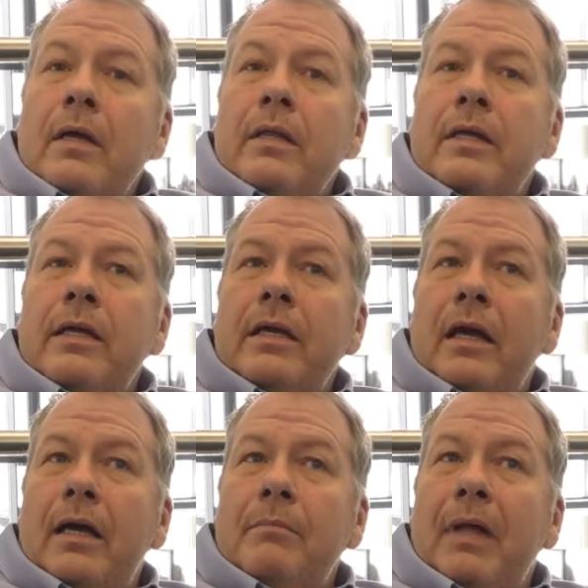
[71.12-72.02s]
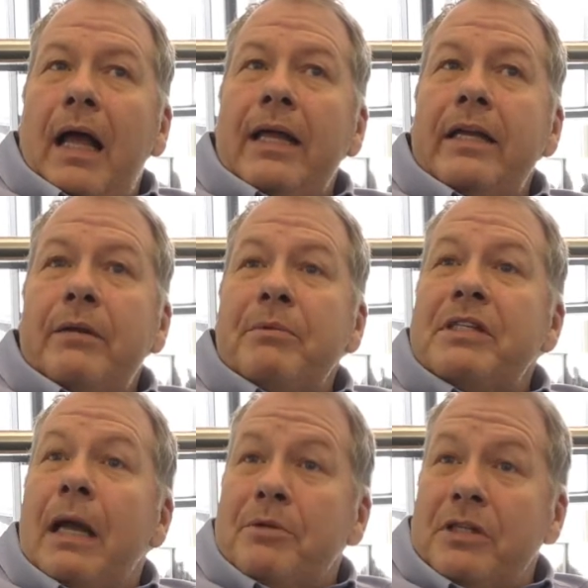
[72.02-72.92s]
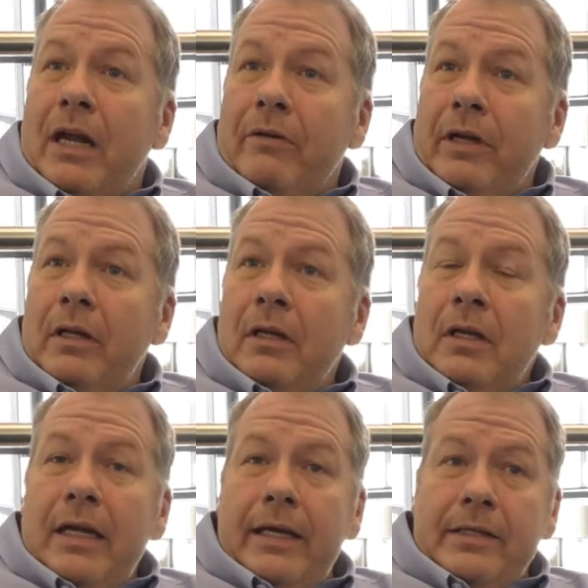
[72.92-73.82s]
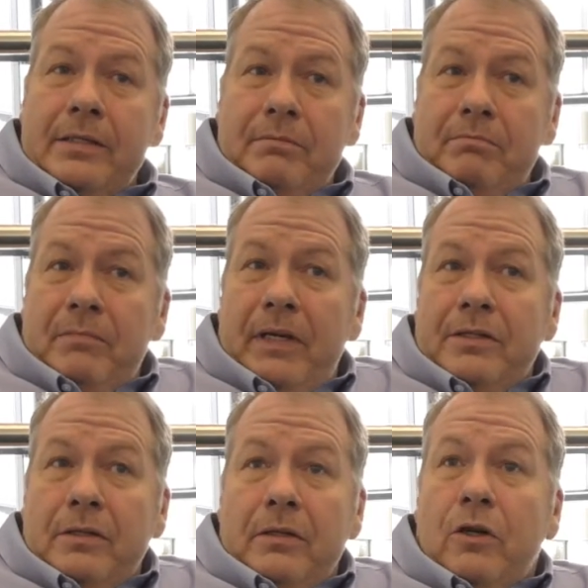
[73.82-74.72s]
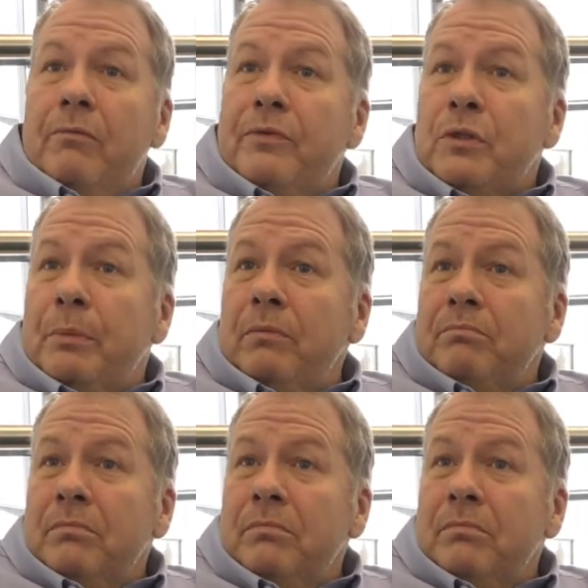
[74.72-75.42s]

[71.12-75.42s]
The A&E reception area is comfortable.